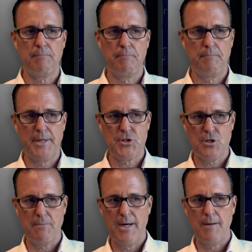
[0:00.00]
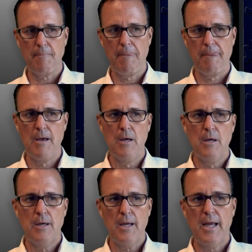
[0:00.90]
pension amount,
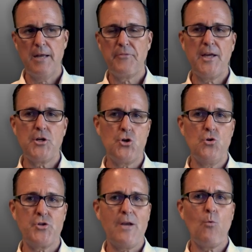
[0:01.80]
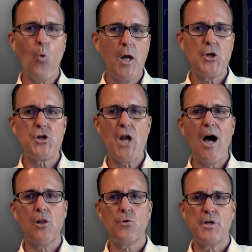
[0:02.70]
and they choose a
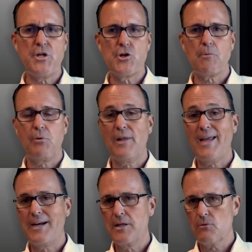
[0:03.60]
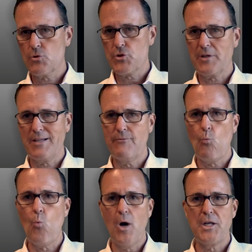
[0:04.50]
$1 a year plan. In other words, they're going to leave
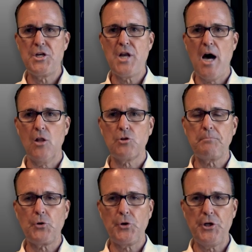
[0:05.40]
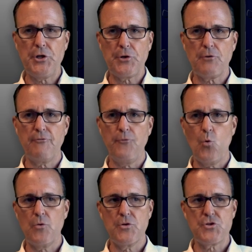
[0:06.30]
$1 per year
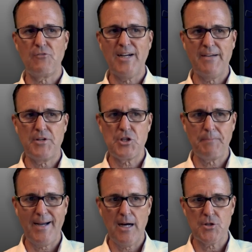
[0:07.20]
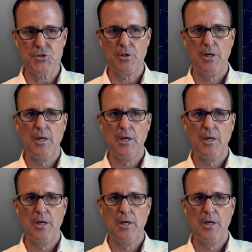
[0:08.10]
for the surviving spouse.